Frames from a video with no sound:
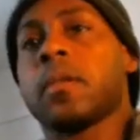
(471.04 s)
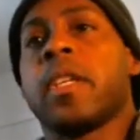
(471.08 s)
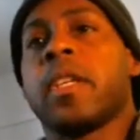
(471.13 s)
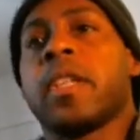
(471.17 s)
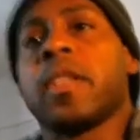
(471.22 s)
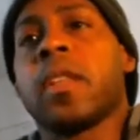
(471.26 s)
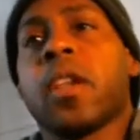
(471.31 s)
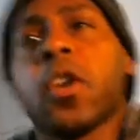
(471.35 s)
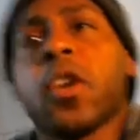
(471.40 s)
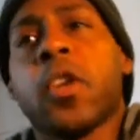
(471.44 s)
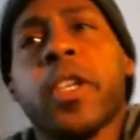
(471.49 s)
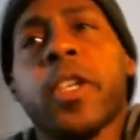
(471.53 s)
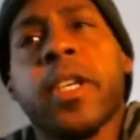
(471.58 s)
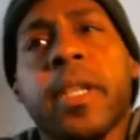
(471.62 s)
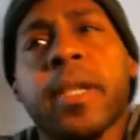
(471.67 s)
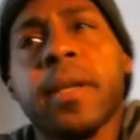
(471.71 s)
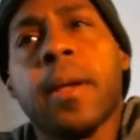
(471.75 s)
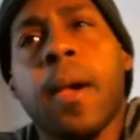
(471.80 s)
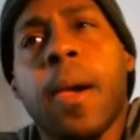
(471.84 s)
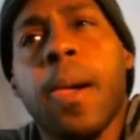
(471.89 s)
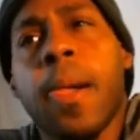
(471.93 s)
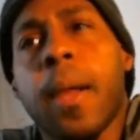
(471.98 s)

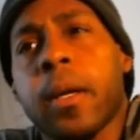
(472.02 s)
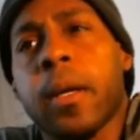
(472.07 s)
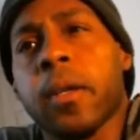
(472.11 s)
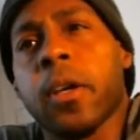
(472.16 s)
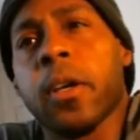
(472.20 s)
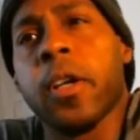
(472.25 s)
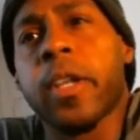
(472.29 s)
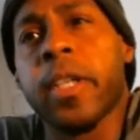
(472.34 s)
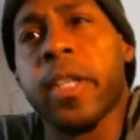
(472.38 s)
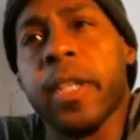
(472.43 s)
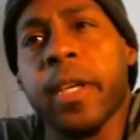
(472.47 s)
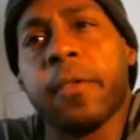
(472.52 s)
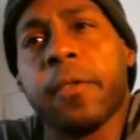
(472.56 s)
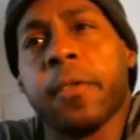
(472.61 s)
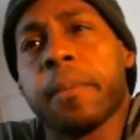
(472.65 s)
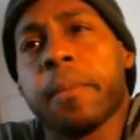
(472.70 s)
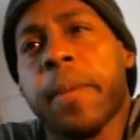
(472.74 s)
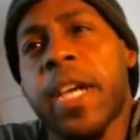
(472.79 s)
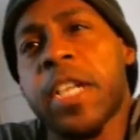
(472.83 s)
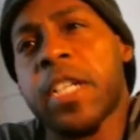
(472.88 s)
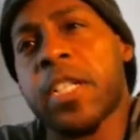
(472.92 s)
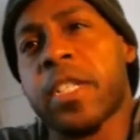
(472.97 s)
learning
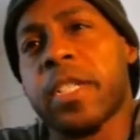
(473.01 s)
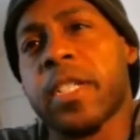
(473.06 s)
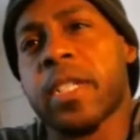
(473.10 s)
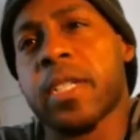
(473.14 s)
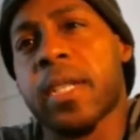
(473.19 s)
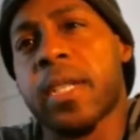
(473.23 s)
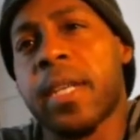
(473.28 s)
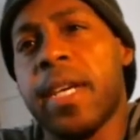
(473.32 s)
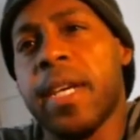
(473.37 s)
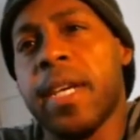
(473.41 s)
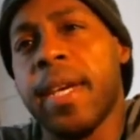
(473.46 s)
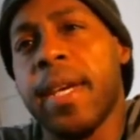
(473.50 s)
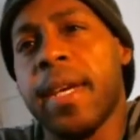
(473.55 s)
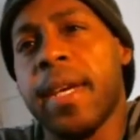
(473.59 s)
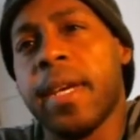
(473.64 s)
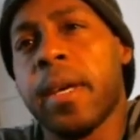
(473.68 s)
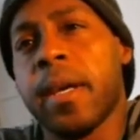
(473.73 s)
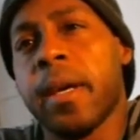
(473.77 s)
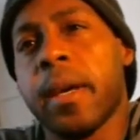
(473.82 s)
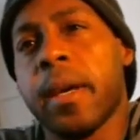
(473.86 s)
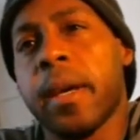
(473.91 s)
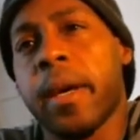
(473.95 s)
information is key
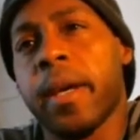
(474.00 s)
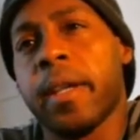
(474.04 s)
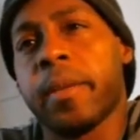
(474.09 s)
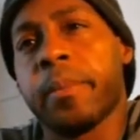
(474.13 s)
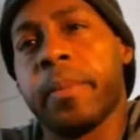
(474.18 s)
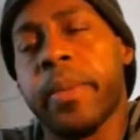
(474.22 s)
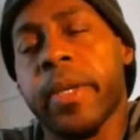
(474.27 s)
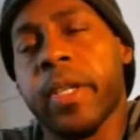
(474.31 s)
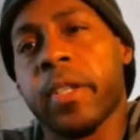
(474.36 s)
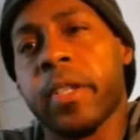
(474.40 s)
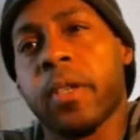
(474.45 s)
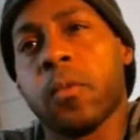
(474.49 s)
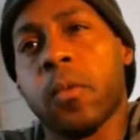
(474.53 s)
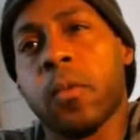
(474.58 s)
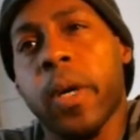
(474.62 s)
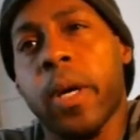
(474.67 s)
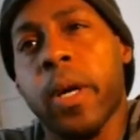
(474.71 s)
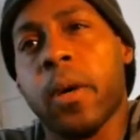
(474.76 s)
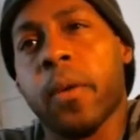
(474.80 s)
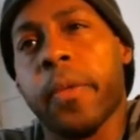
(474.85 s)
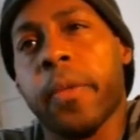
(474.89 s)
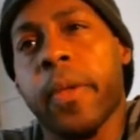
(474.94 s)
in building
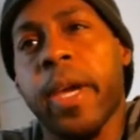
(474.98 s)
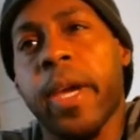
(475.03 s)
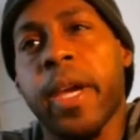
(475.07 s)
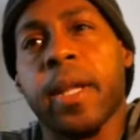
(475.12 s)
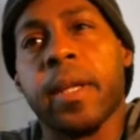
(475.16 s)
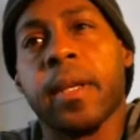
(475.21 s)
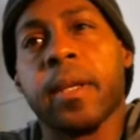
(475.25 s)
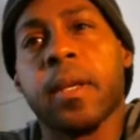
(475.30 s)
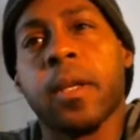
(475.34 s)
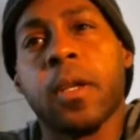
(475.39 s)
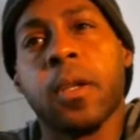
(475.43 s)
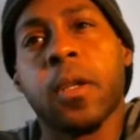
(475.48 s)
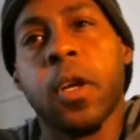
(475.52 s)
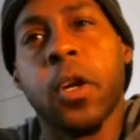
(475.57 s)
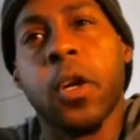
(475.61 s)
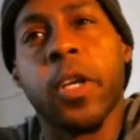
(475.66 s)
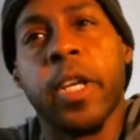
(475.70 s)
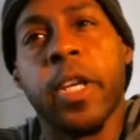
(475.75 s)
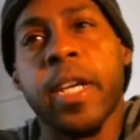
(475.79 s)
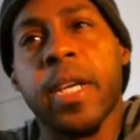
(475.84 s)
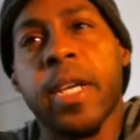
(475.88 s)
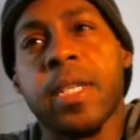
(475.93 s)
wealth, and
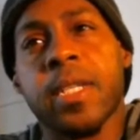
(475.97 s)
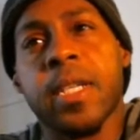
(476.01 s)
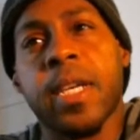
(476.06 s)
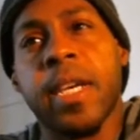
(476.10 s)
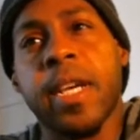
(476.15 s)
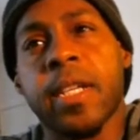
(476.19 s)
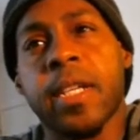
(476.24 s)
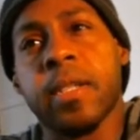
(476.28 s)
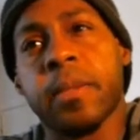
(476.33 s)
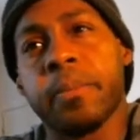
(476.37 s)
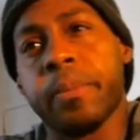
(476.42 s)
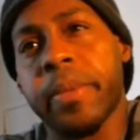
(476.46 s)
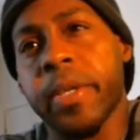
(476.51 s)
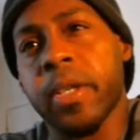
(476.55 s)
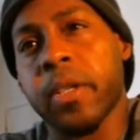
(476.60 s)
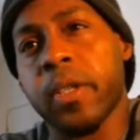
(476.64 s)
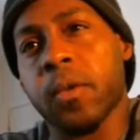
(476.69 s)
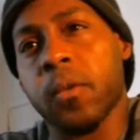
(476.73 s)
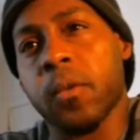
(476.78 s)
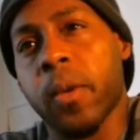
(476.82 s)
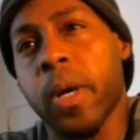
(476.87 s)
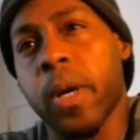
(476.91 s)
learning is key to
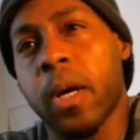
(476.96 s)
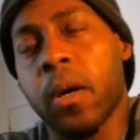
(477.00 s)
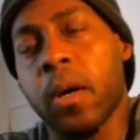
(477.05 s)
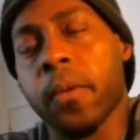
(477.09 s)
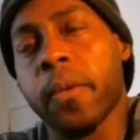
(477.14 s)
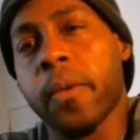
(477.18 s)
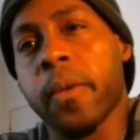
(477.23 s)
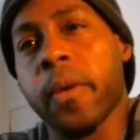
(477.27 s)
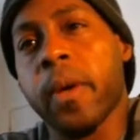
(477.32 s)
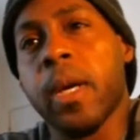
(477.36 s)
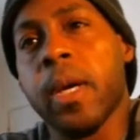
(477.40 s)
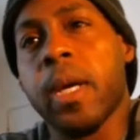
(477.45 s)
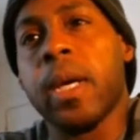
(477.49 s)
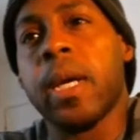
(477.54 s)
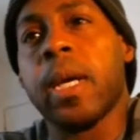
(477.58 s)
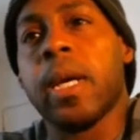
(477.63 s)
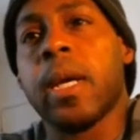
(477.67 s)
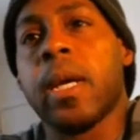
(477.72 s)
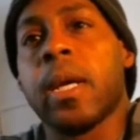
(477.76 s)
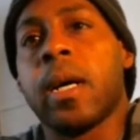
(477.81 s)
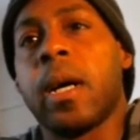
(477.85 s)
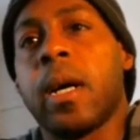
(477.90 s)
building wealth.
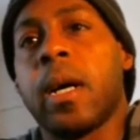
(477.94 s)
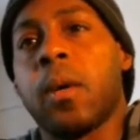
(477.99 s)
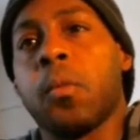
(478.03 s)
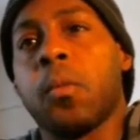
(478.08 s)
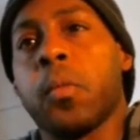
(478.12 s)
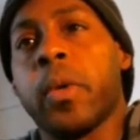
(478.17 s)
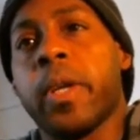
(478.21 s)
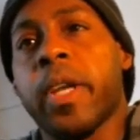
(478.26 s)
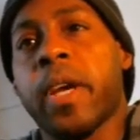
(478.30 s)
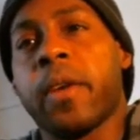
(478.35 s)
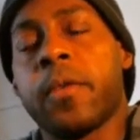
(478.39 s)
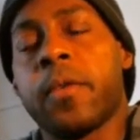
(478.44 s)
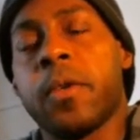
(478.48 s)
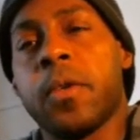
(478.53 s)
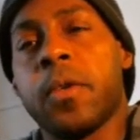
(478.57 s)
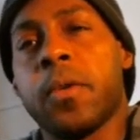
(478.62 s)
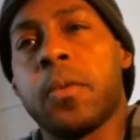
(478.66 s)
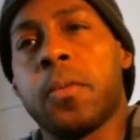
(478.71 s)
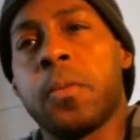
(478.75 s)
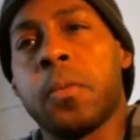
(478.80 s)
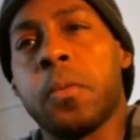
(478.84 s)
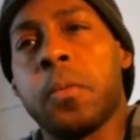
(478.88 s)
Whenever
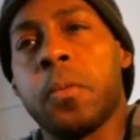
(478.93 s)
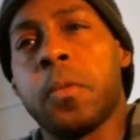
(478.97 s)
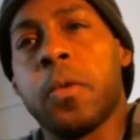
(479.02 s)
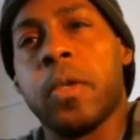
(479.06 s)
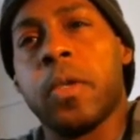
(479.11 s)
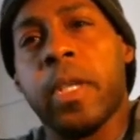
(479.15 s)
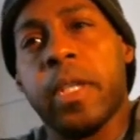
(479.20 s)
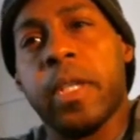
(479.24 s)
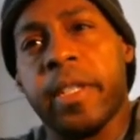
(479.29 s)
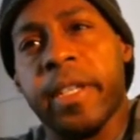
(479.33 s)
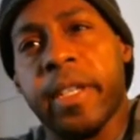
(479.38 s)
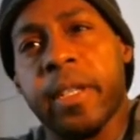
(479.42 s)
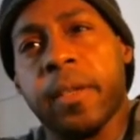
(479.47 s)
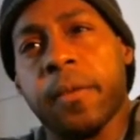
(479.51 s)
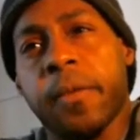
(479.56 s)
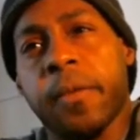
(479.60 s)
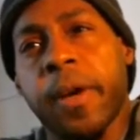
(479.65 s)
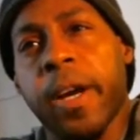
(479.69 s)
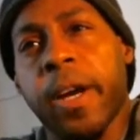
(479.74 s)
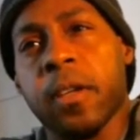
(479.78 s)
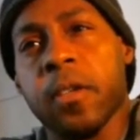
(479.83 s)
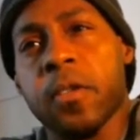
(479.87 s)
you
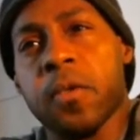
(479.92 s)
identify those